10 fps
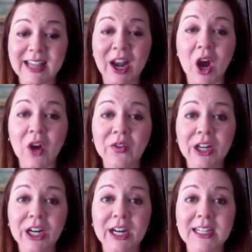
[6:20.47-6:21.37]
and
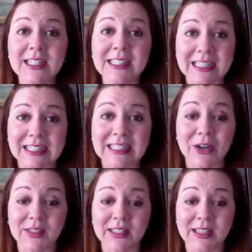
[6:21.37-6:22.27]
over six
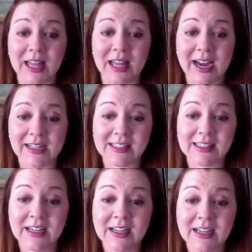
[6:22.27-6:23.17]
thousand likes.
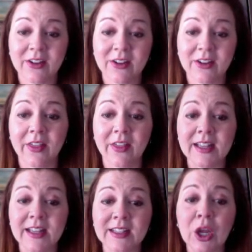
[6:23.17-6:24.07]
Y'all, that
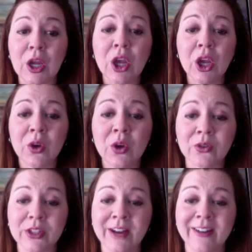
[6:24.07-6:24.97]
is huge.